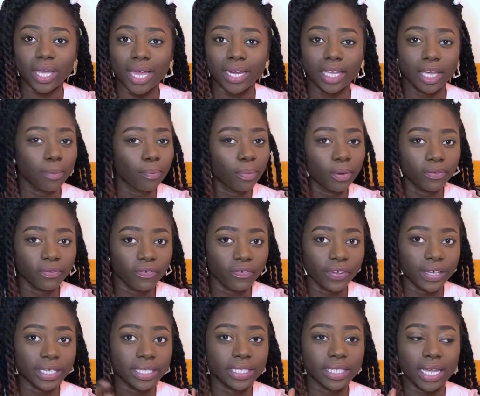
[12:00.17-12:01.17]
and import
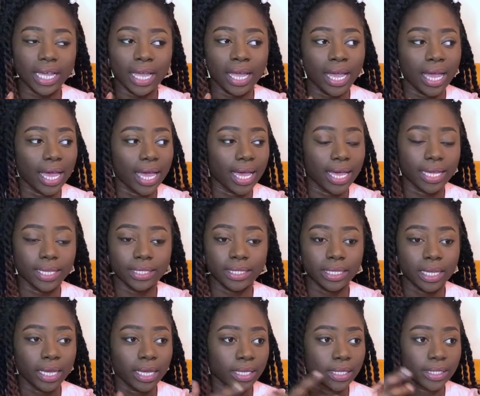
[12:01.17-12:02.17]
fees has
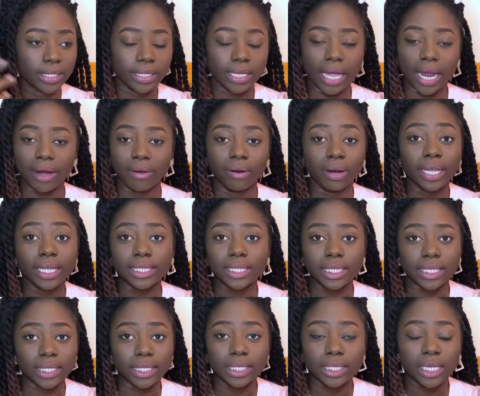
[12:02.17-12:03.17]

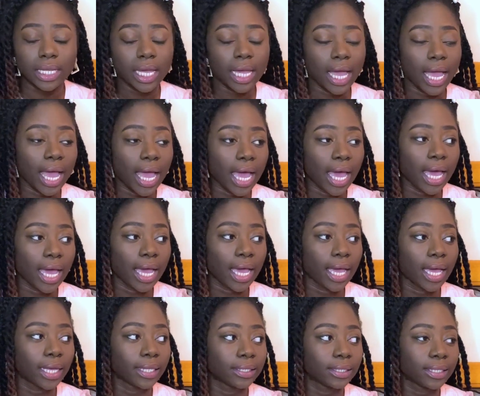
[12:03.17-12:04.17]
skyrocketed,
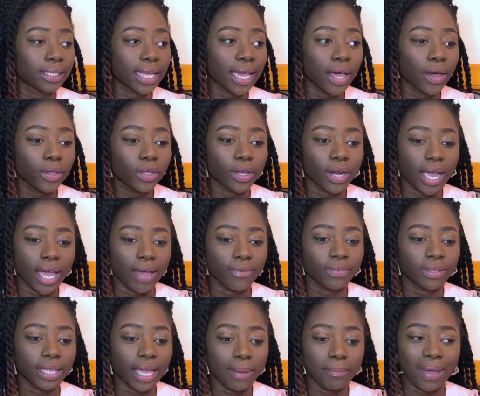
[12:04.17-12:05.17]
and now
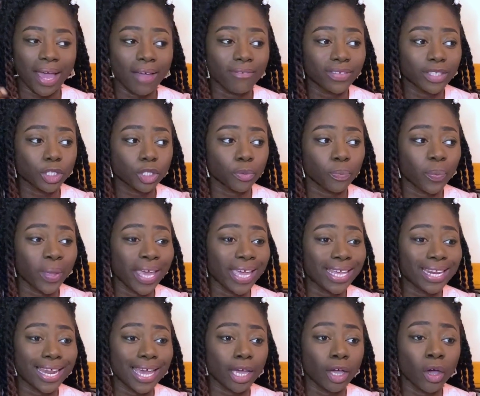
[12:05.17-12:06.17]
I'm having to pay
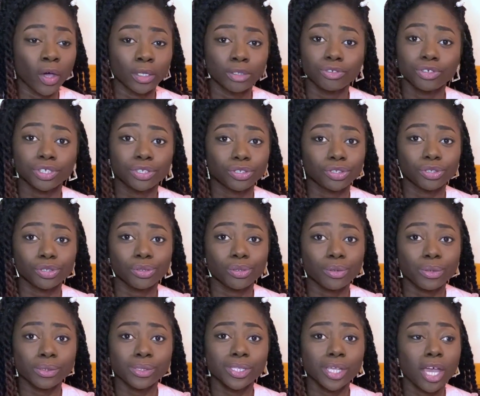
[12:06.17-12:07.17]
like 100
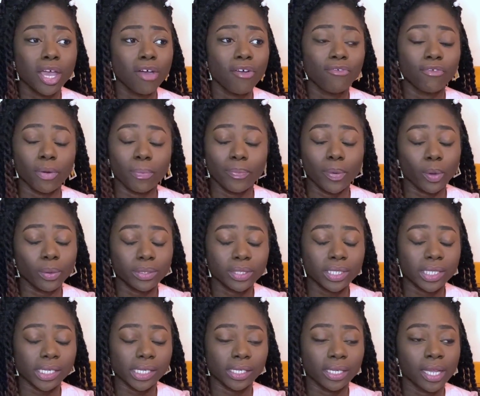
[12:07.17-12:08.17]
euros for
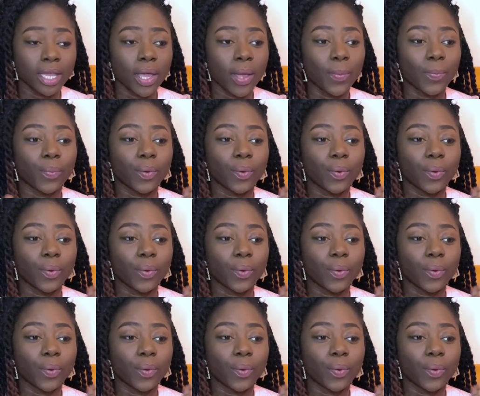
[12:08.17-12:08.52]
posting.